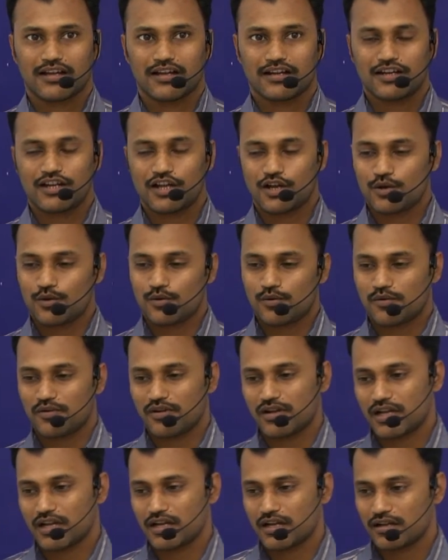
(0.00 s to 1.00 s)
Now,
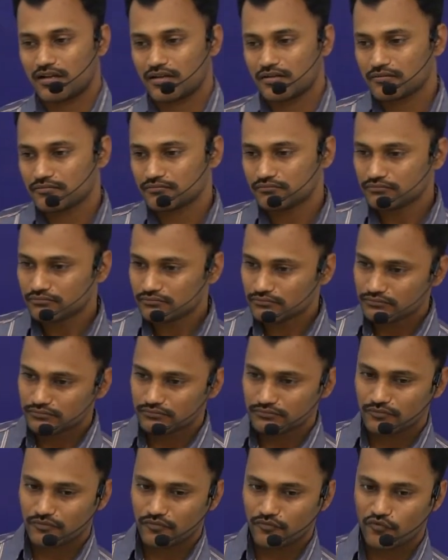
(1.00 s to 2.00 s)

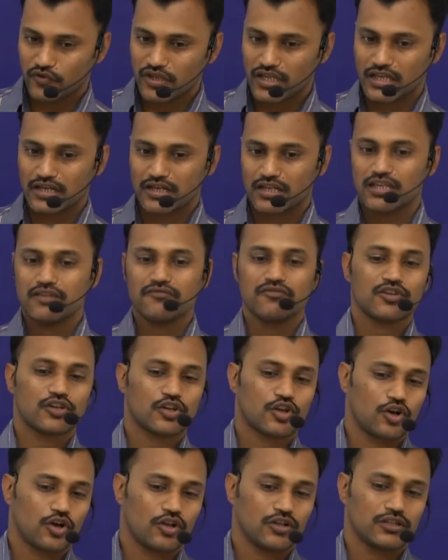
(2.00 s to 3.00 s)
we can even
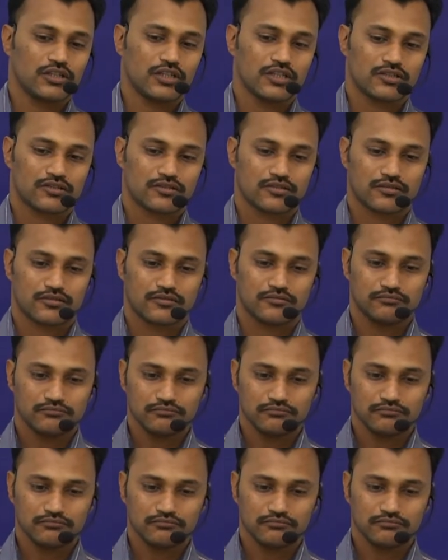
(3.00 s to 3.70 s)
call this